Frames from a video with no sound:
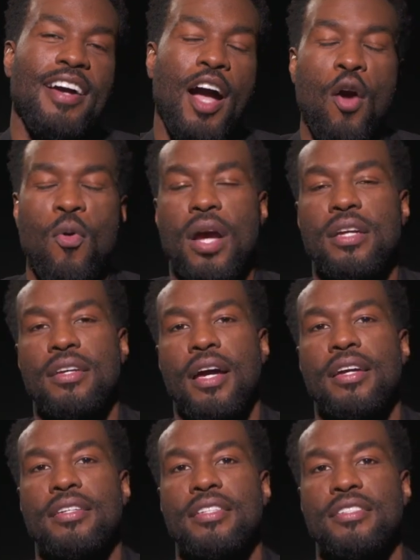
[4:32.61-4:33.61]
All right,
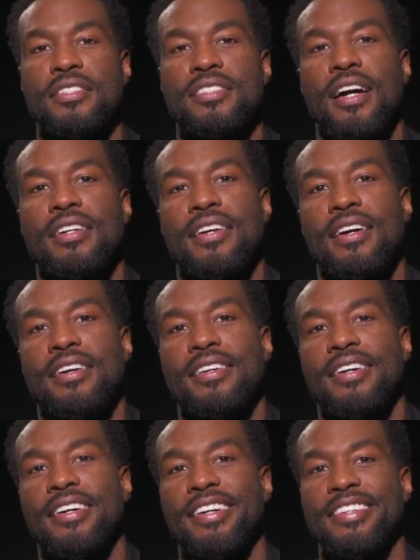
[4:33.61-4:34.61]
hey, this is Yahya,
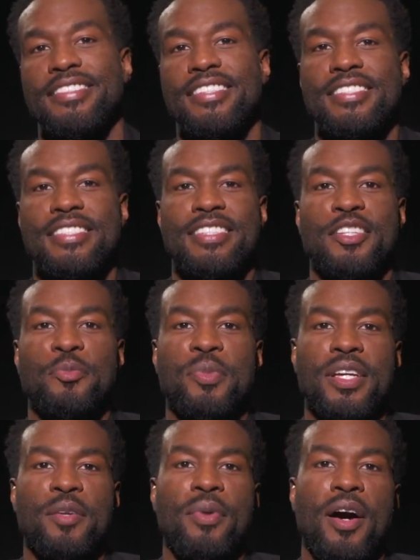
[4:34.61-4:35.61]
and this is a little
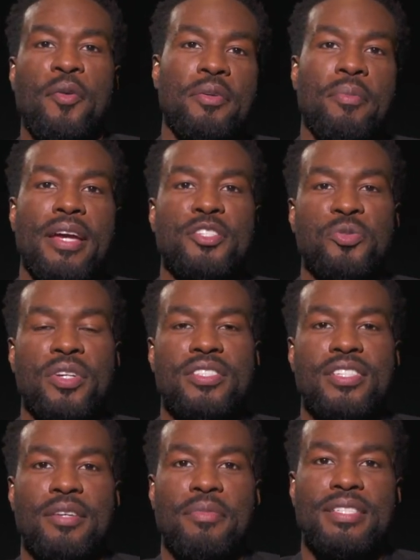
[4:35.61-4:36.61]
bit about The
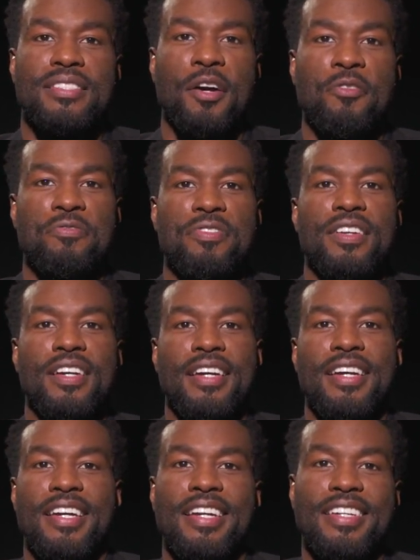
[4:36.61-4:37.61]
Matrix and myself.
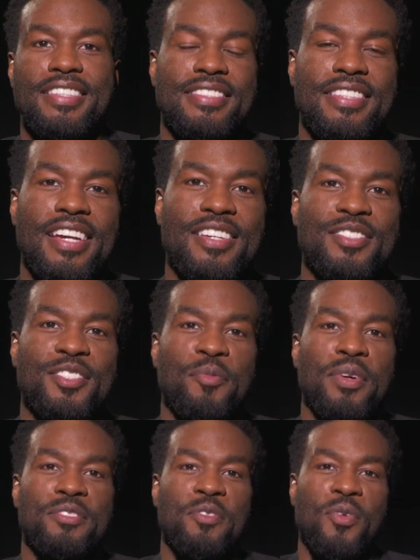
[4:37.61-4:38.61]
And thank you so
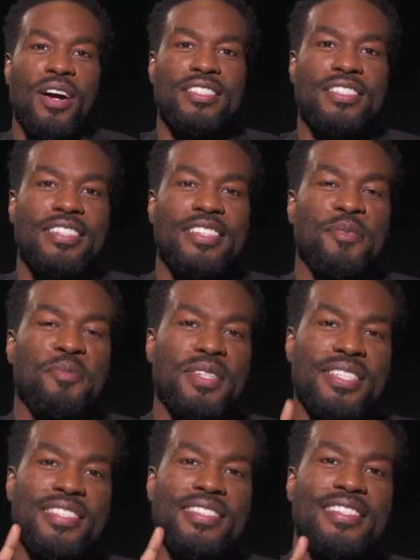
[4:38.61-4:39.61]
much for watching.
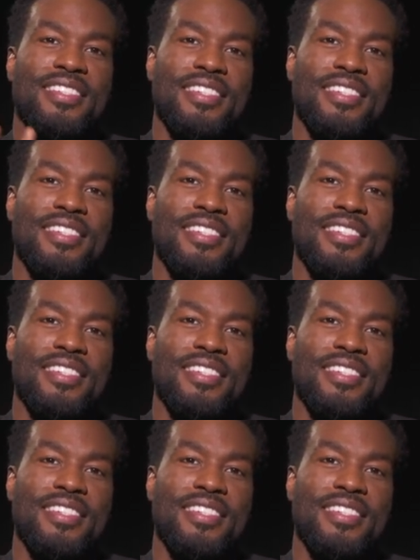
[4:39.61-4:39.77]
Peace.